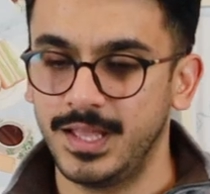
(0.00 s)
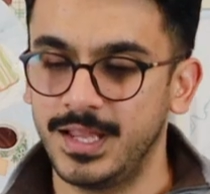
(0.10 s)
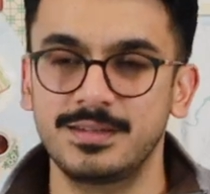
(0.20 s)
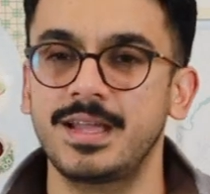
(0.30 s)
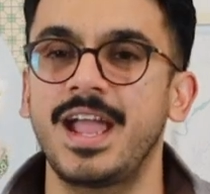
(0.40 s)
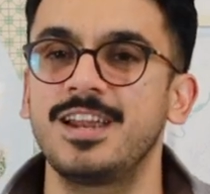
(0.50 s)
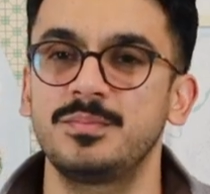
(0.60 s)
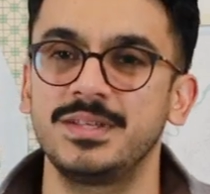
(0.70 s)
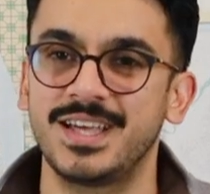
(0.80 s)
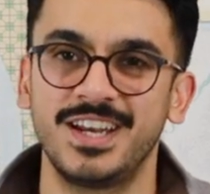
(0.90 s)
it
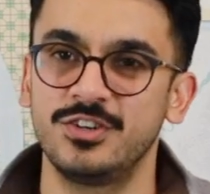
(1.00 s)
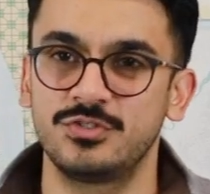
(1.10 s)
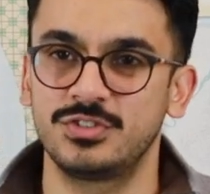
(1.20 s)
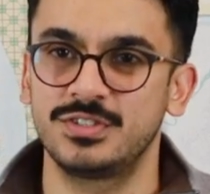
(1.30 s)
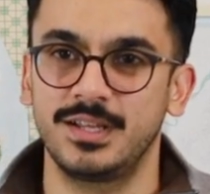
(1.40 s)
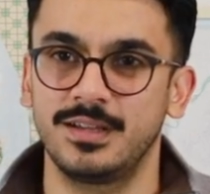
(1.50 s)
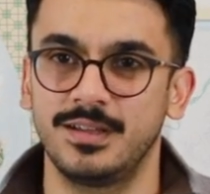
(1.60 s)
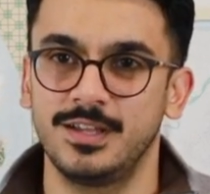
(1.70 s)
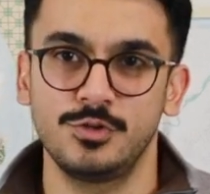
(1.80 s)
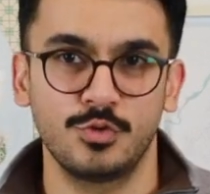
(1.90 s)
can't be that interesting.
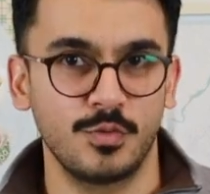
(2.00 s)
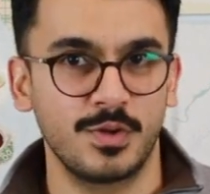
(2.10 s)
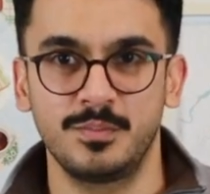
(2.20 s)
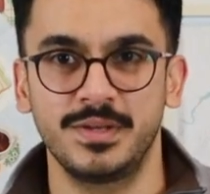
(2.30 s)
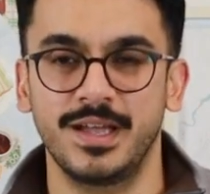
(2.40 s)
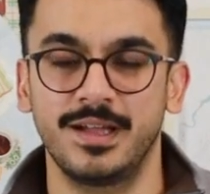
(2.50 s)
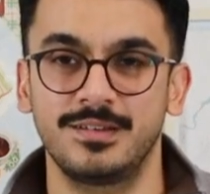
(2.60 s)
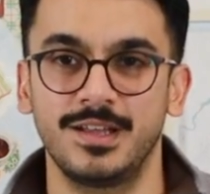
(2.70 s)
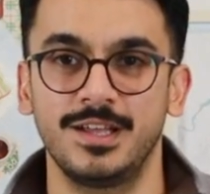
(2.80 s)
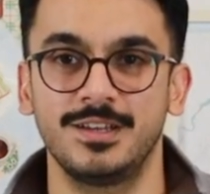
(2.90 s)
You don't want to be a
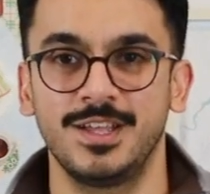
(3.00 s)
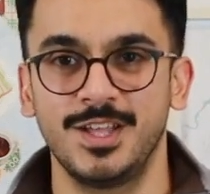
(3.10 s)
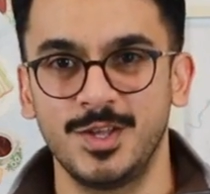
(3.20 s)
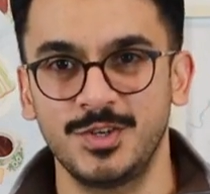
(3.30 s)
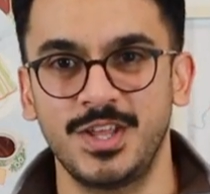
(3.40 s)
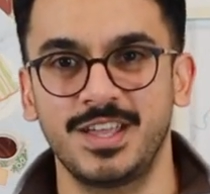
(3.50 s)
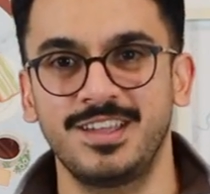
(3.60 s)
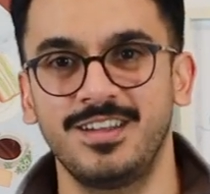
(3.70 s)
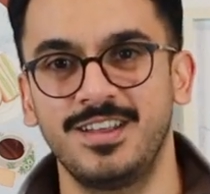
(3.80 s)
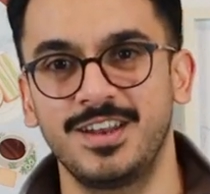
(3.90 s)
headline. Take
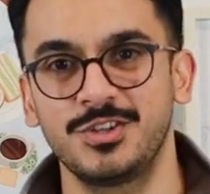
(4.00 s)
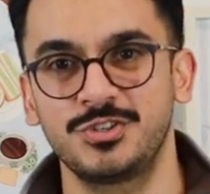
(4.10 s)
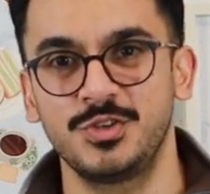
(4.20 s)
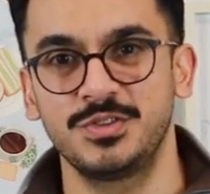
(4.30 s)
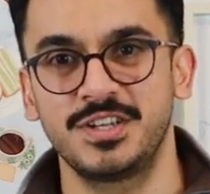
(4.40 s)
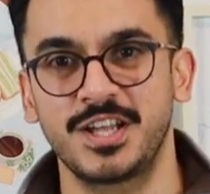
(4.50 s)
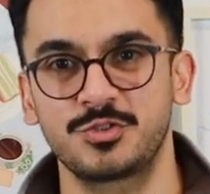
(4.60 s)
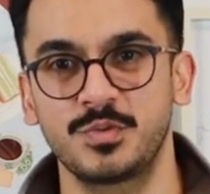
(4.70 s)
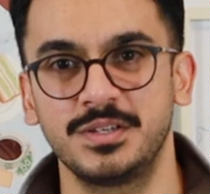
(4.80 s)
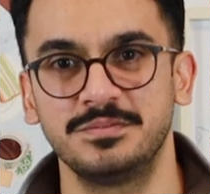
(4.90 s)
care, and I'll see you in the
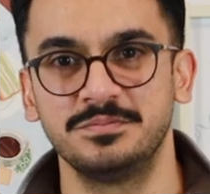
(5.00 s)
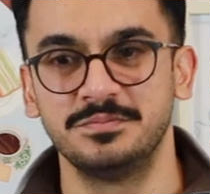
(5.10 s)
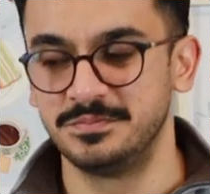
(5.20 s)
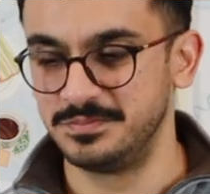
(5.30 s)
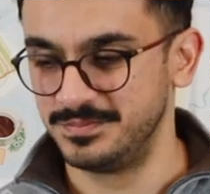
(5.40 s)
next one.